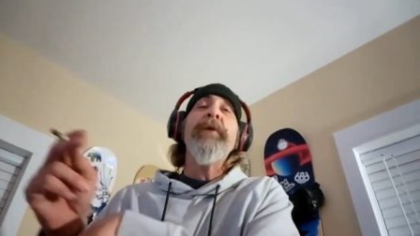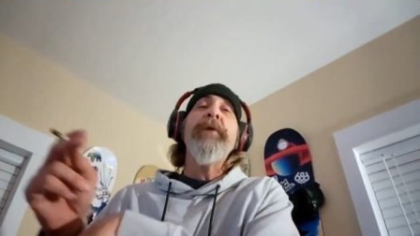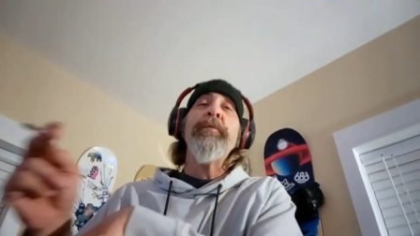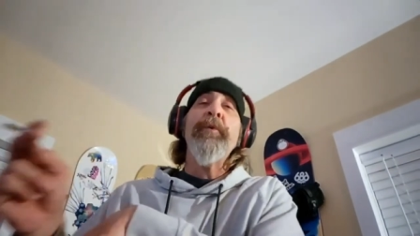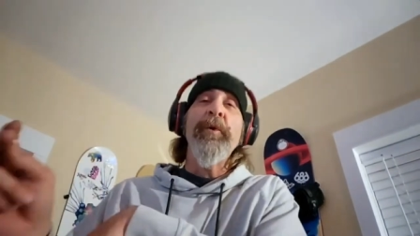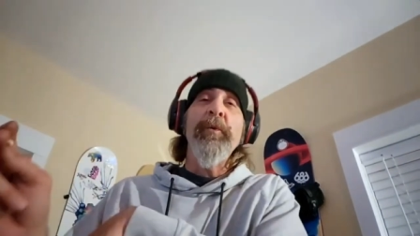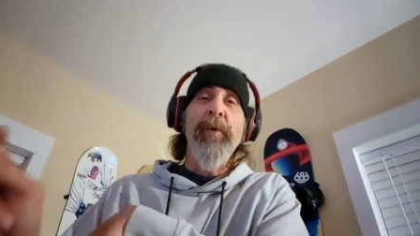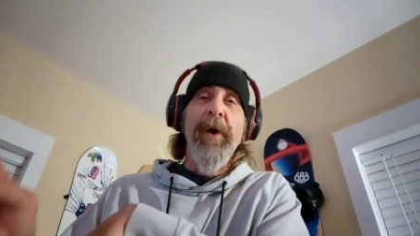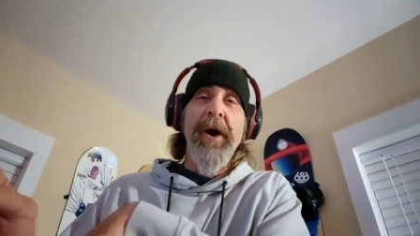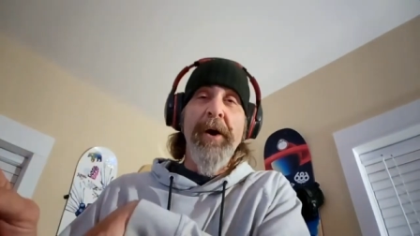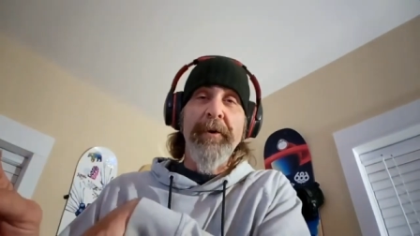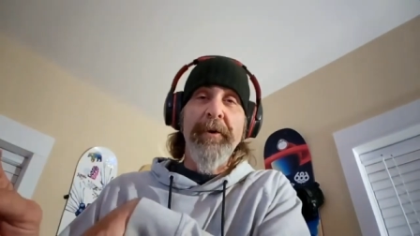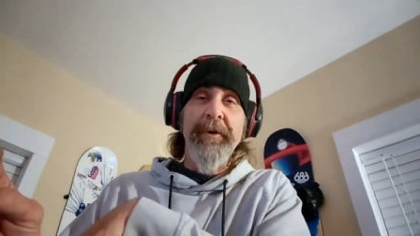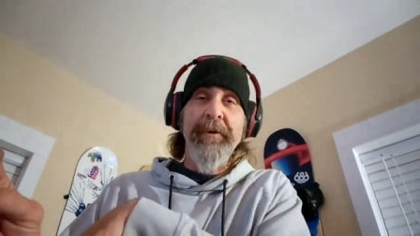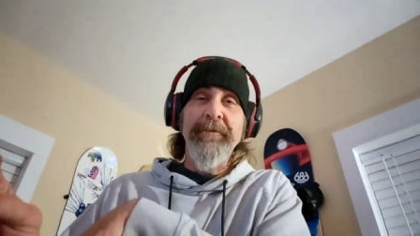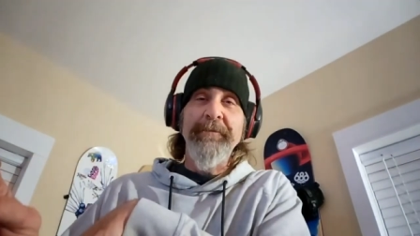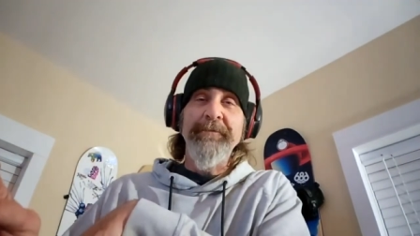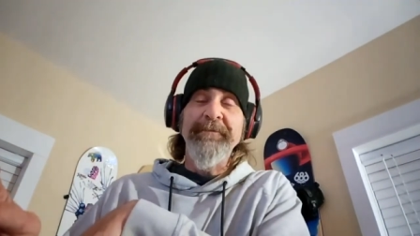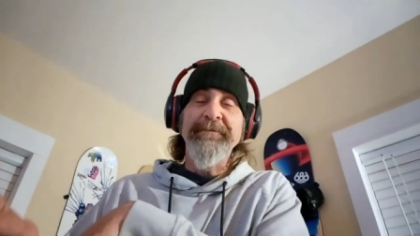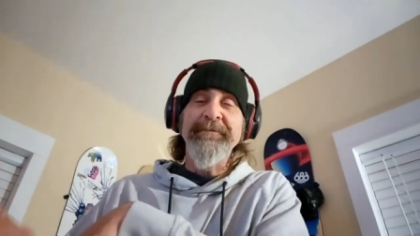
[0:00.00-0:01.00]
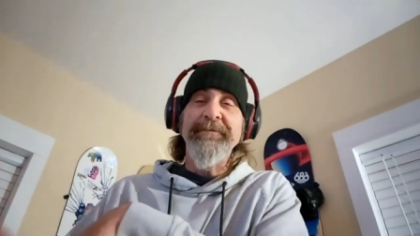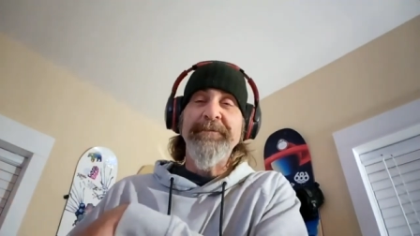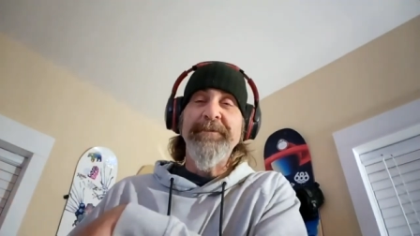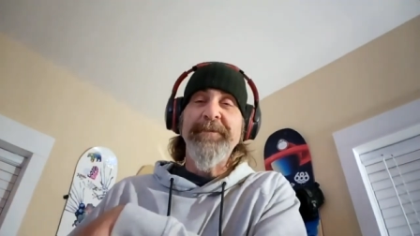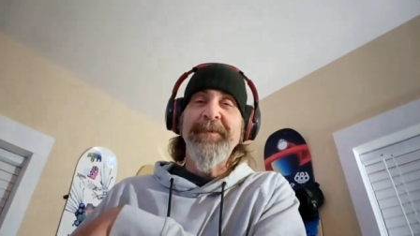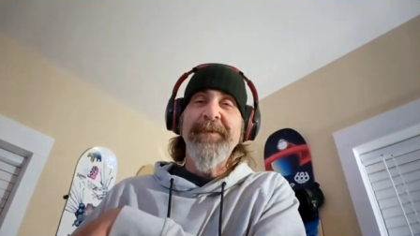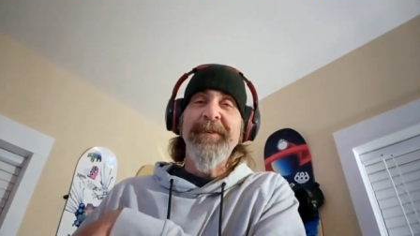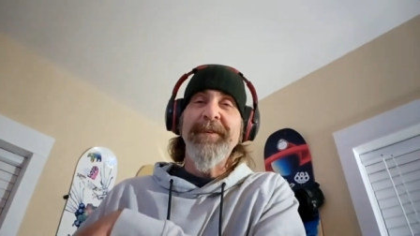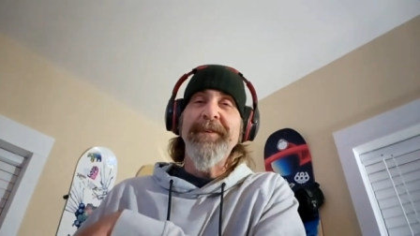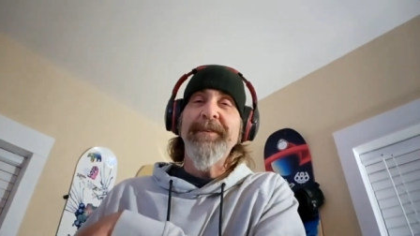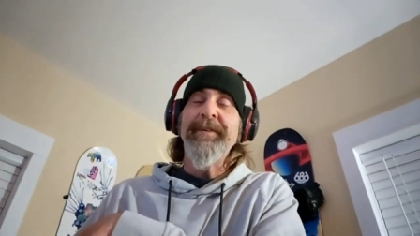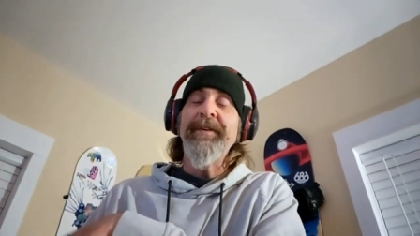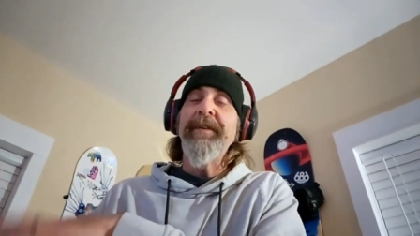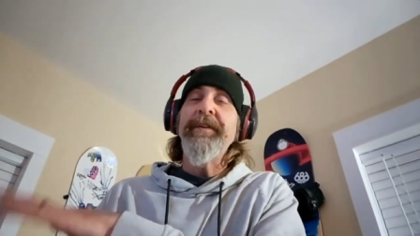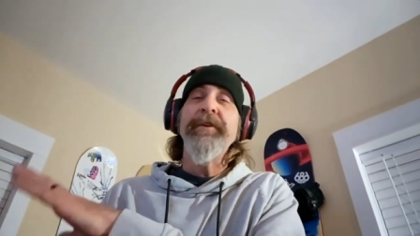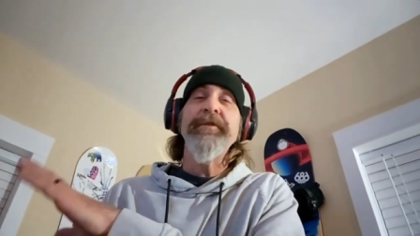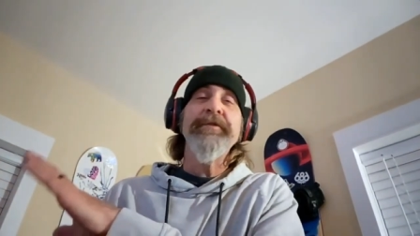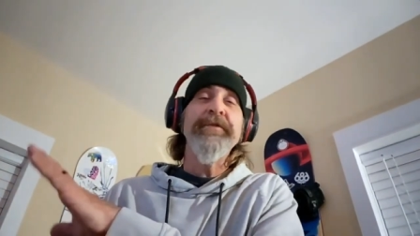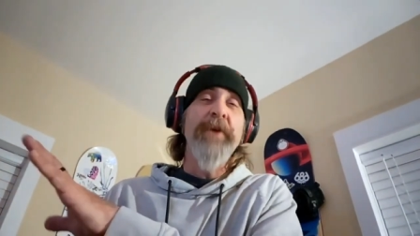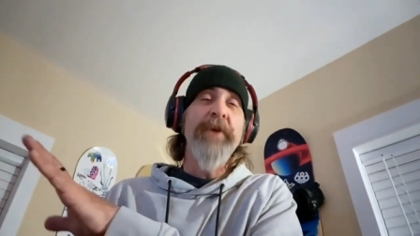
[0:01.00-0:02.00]
and we're welcome.
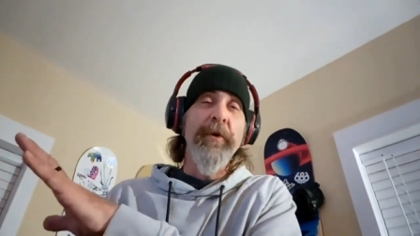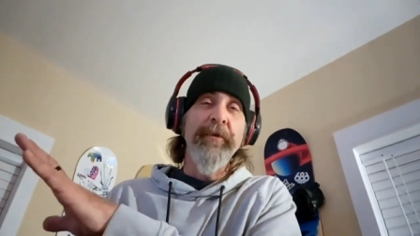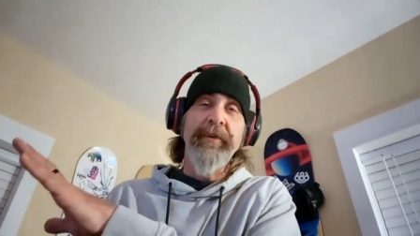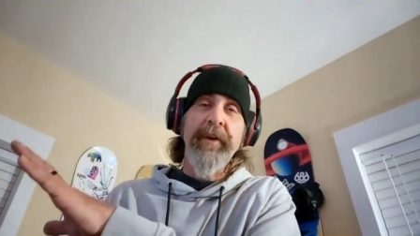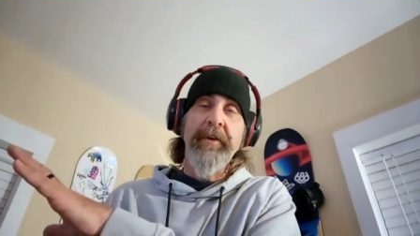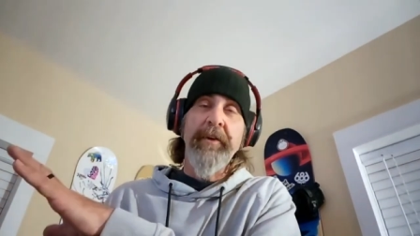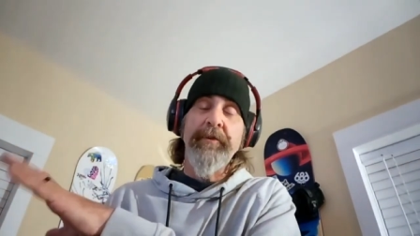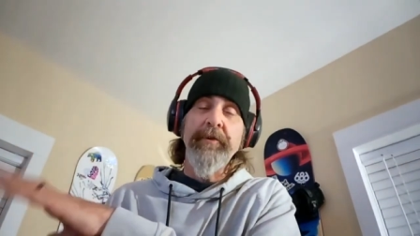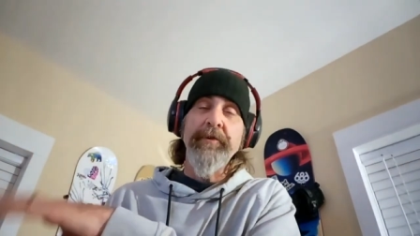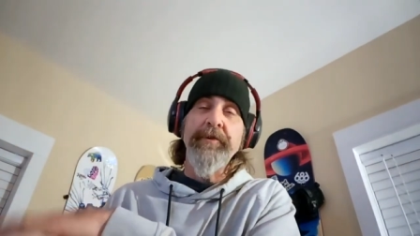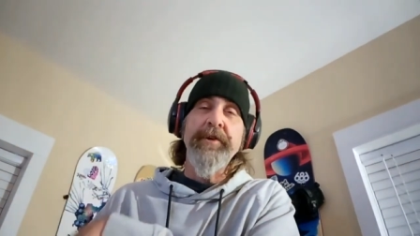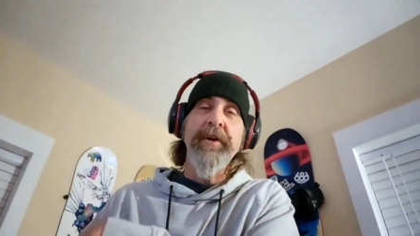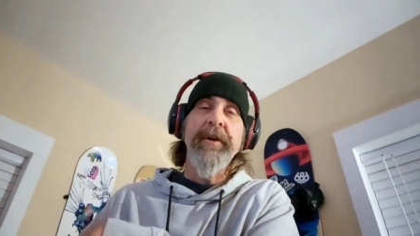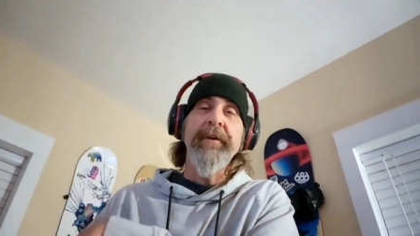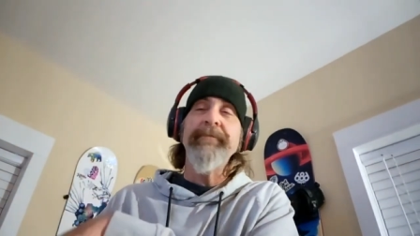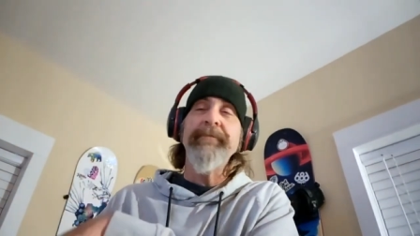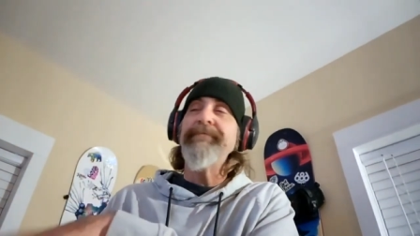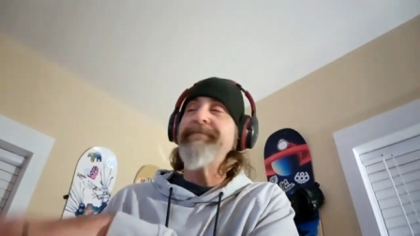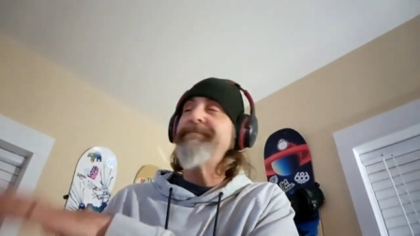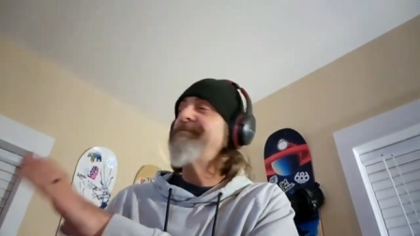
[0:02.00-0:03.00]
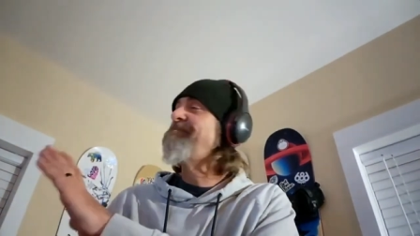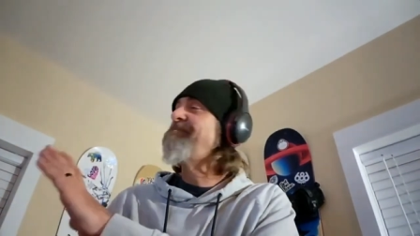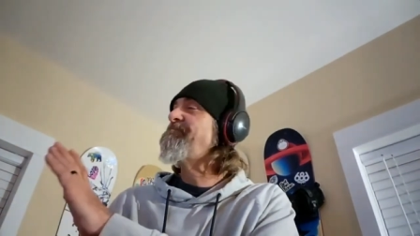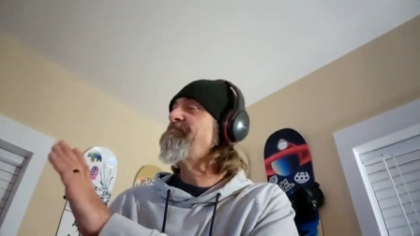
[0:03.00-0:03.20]
There's no censorship.